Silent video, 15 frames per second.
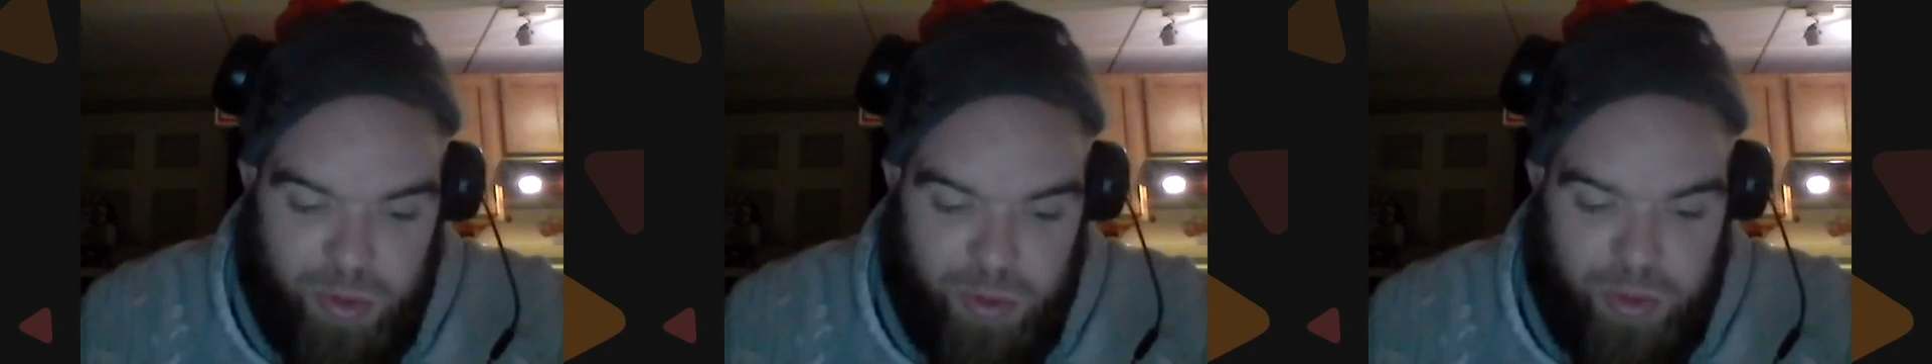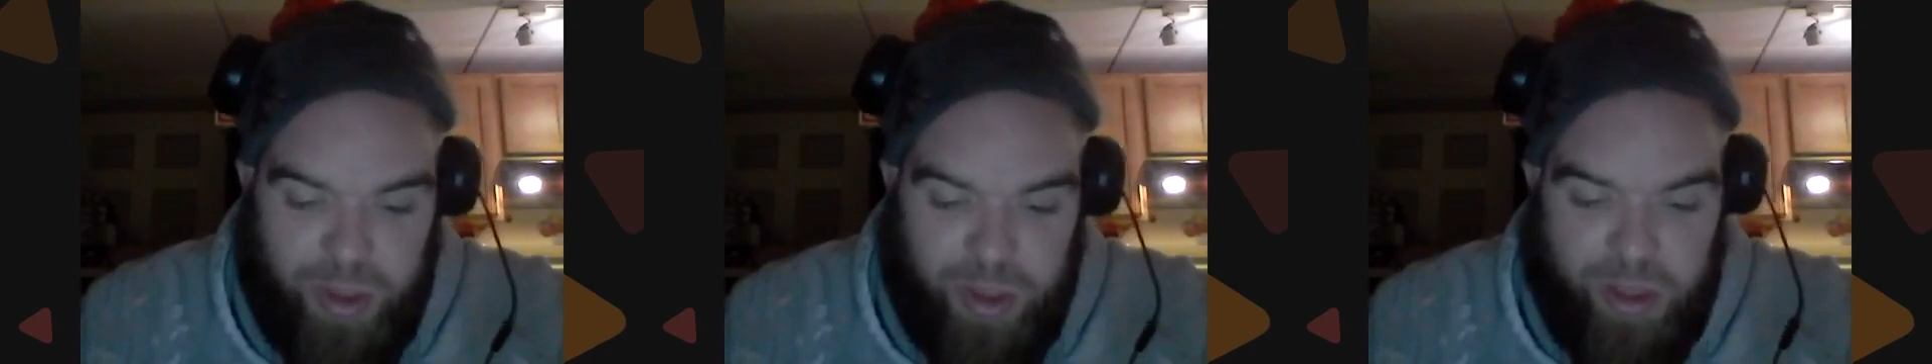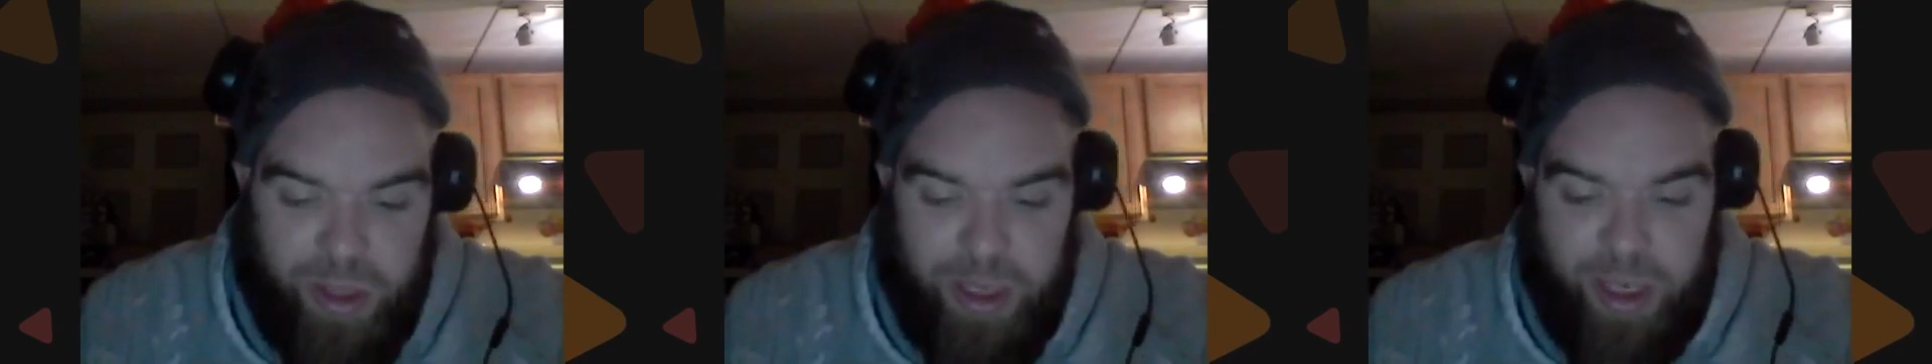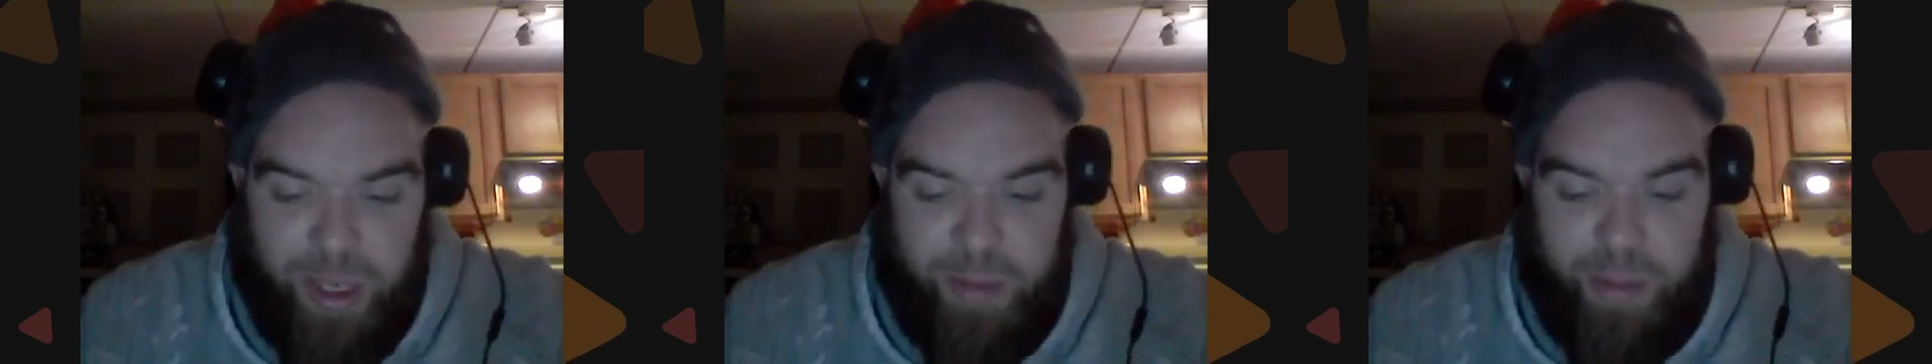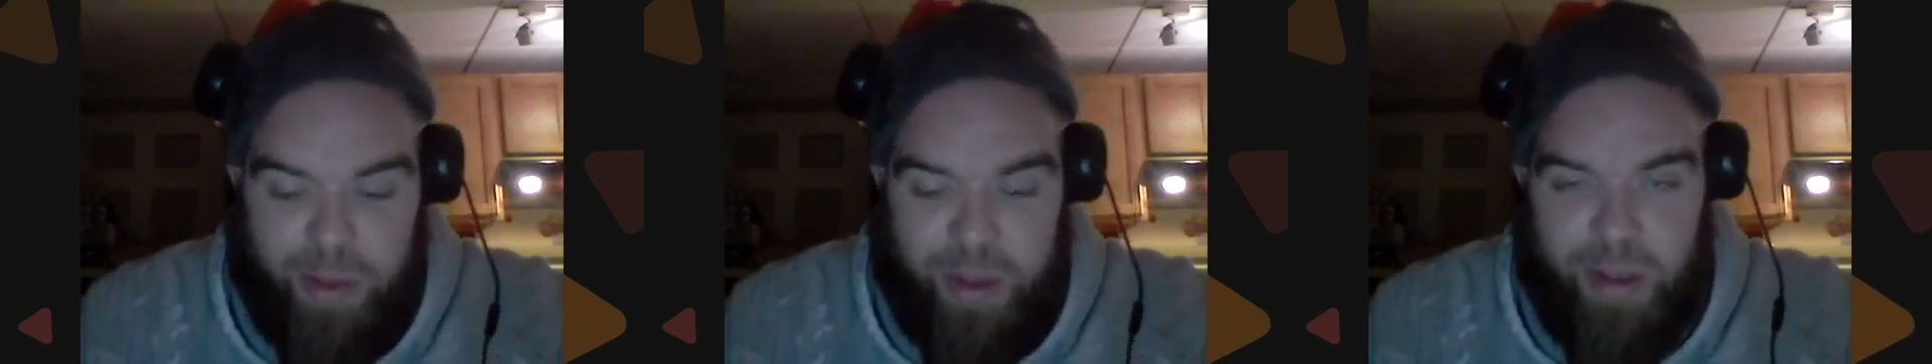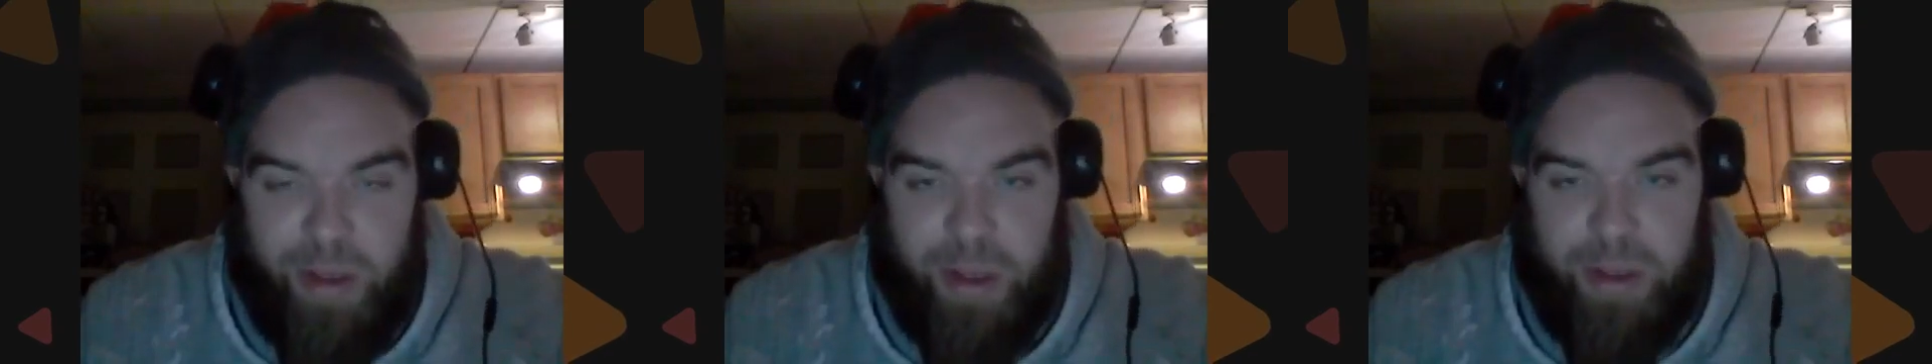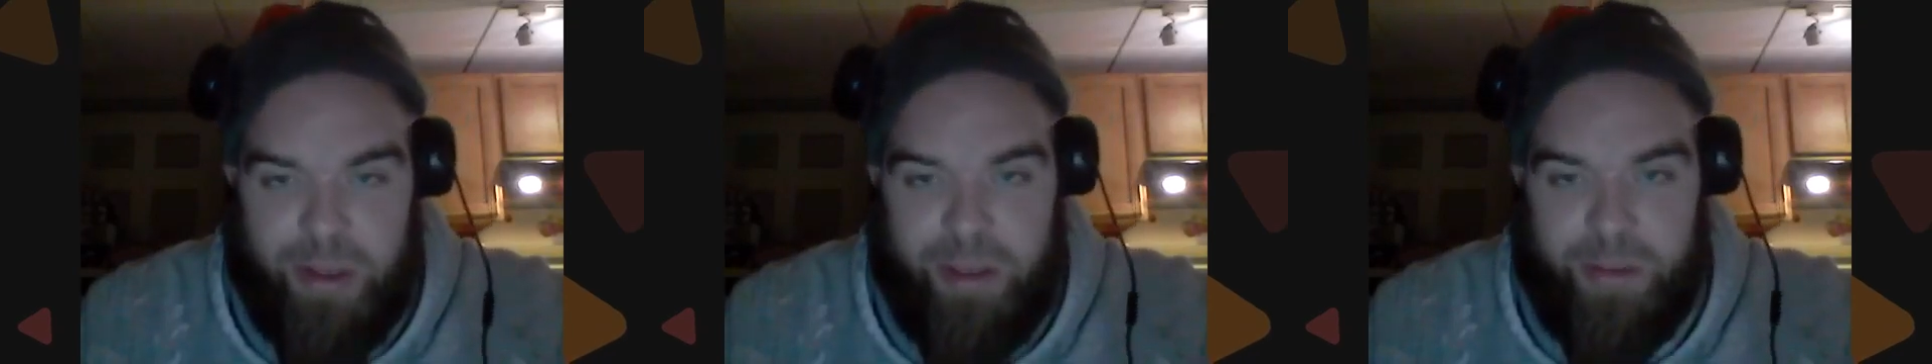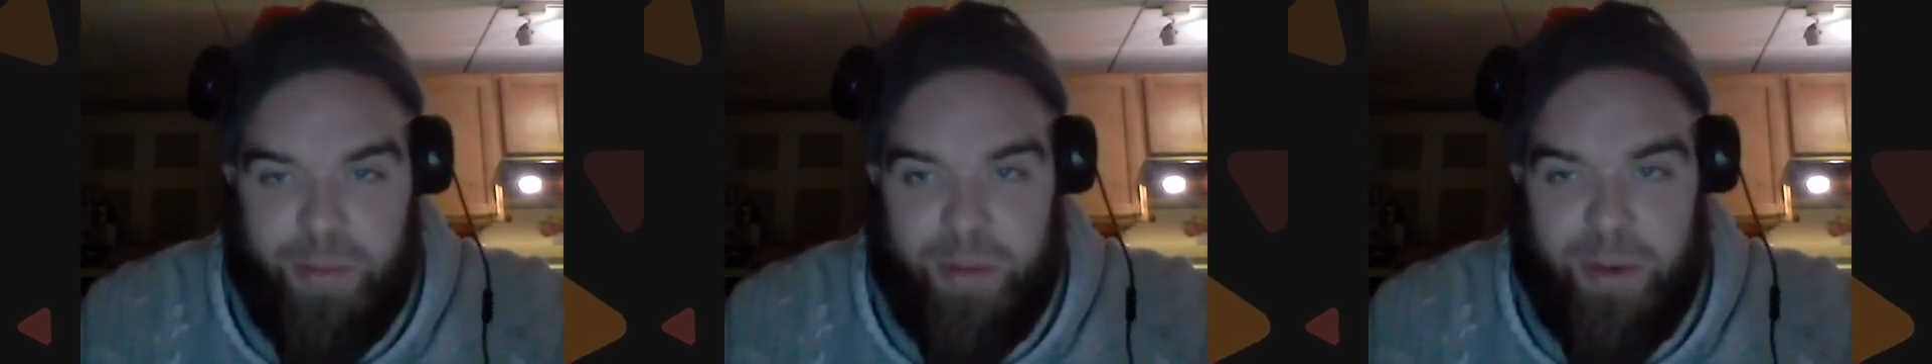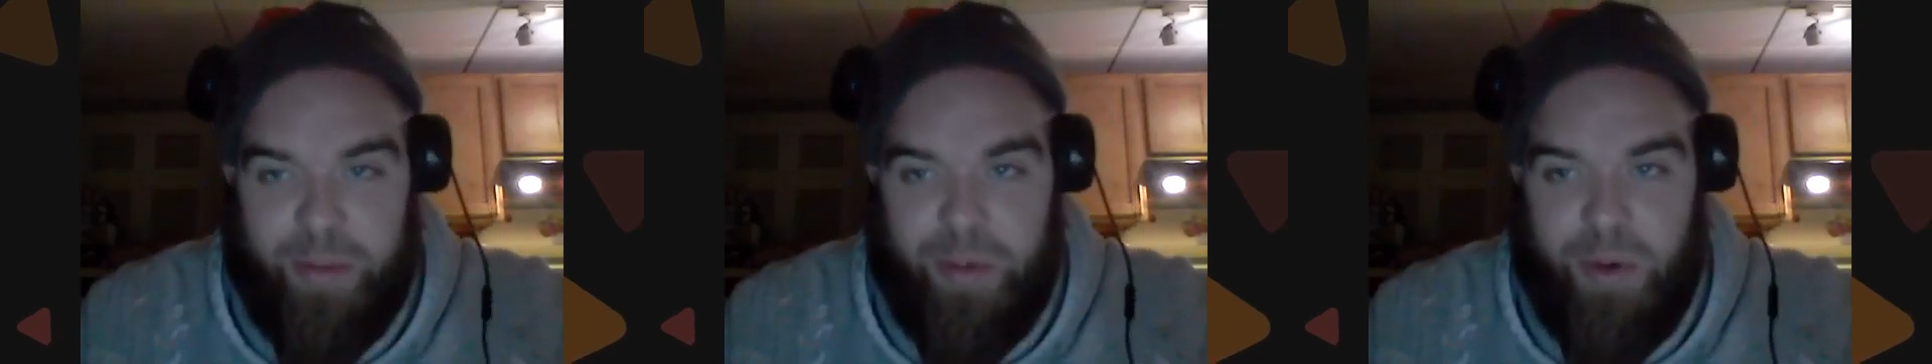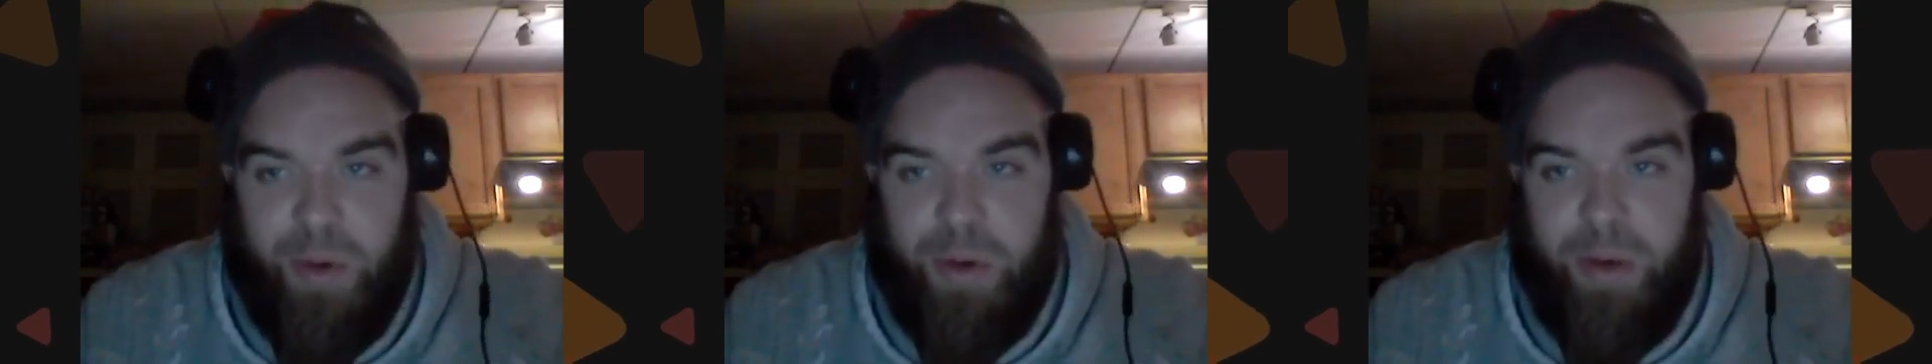we're looking at putting on the
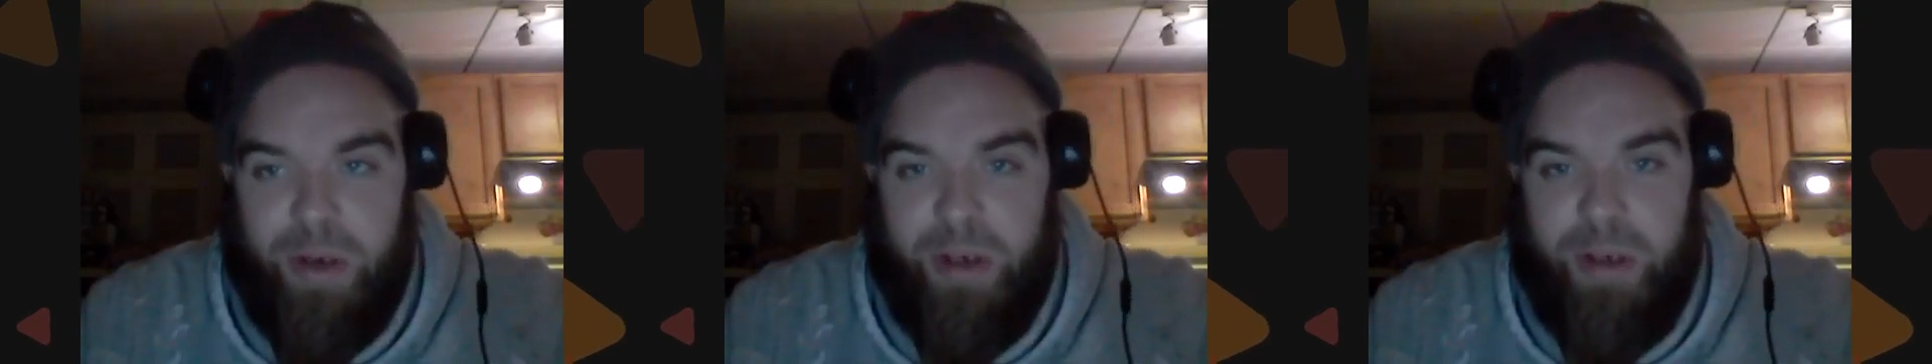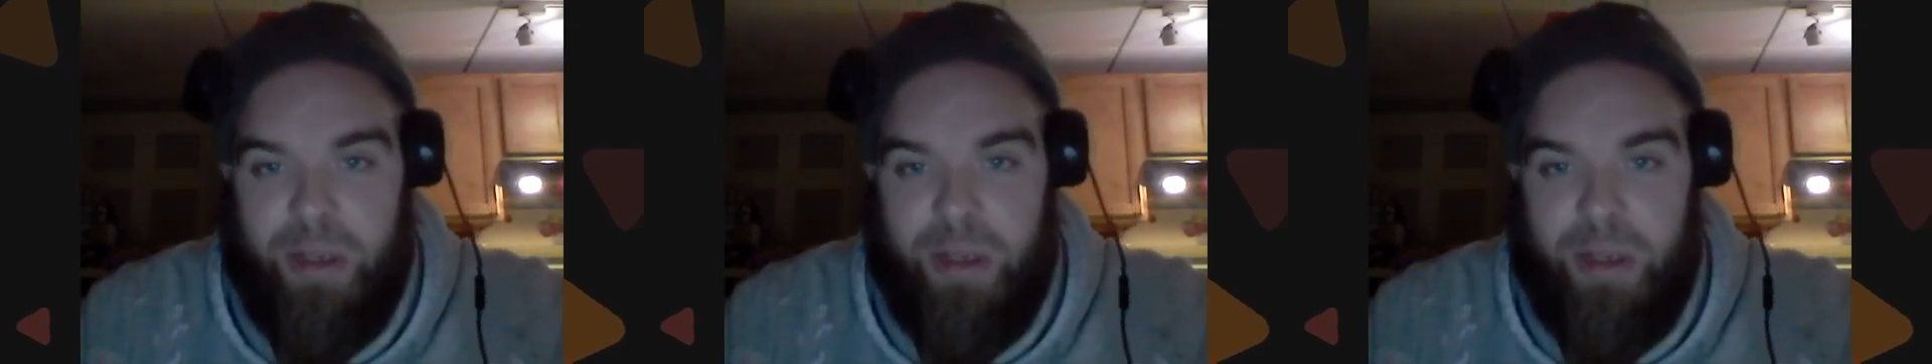Supreme Court.